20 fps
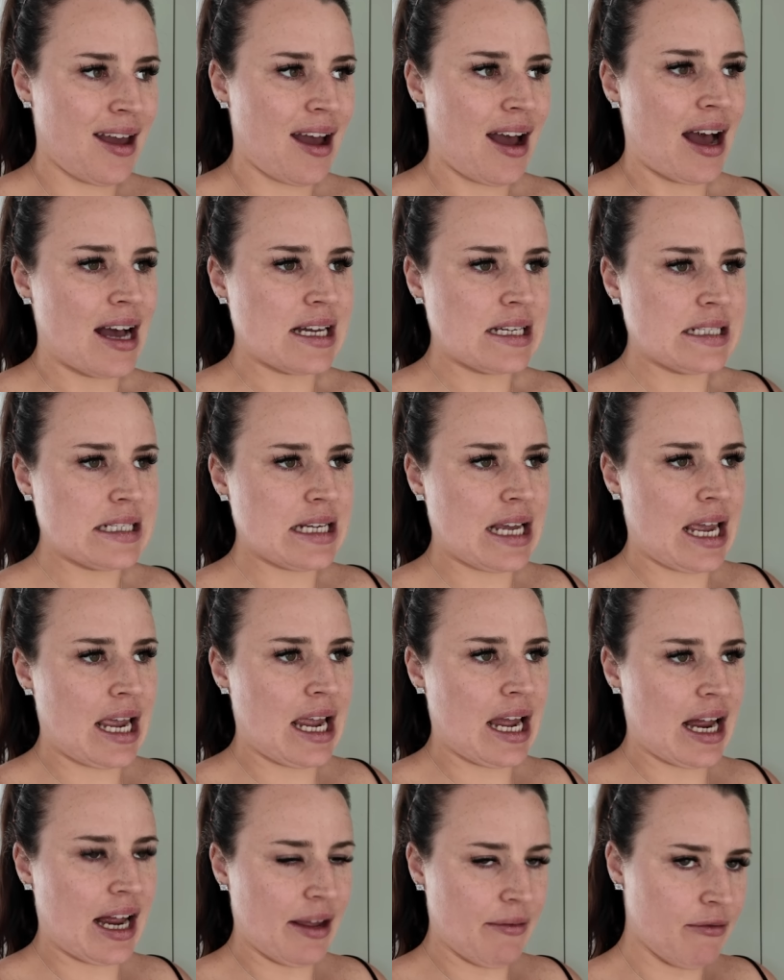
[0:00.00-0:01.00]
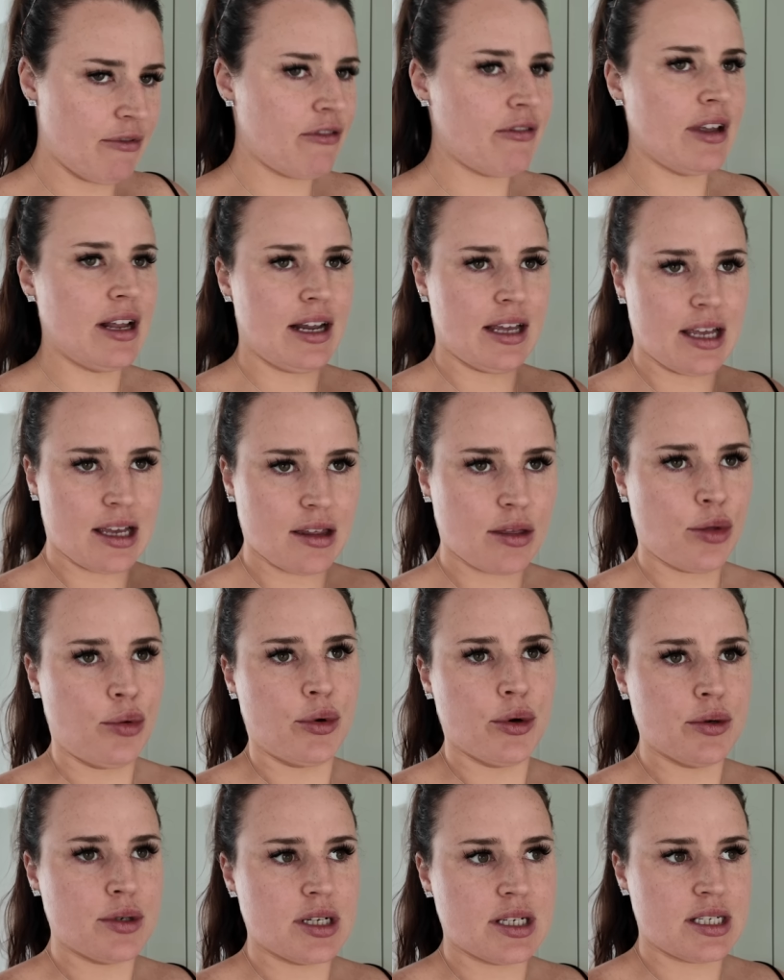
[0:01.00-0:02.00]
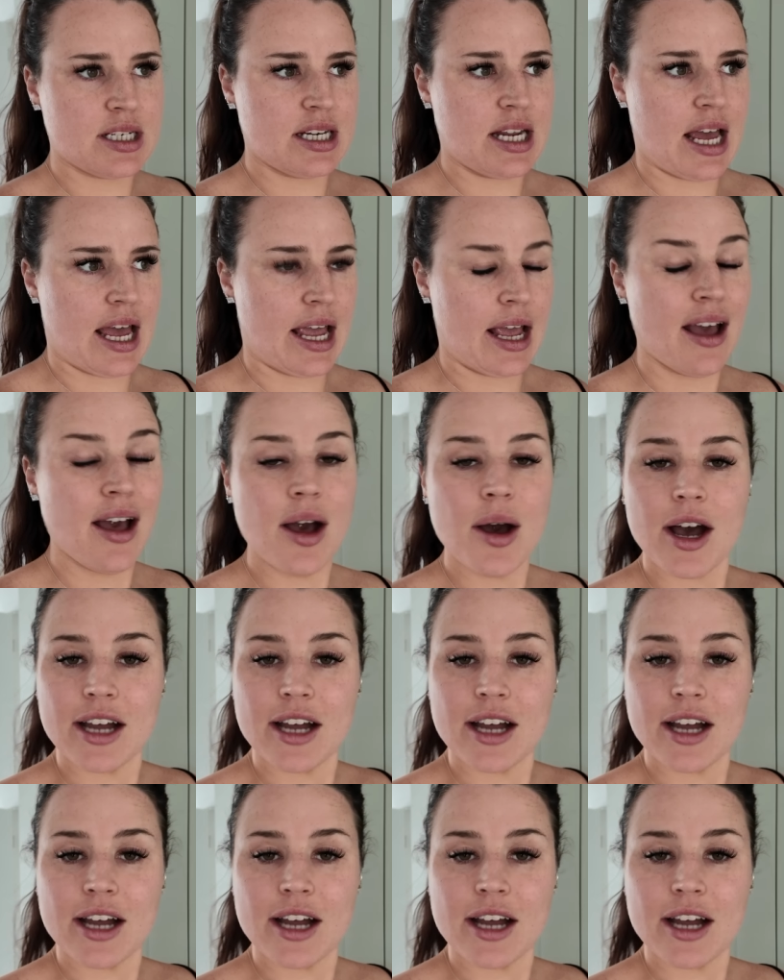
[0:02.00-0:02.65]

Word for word: and I'm feeling it through to today.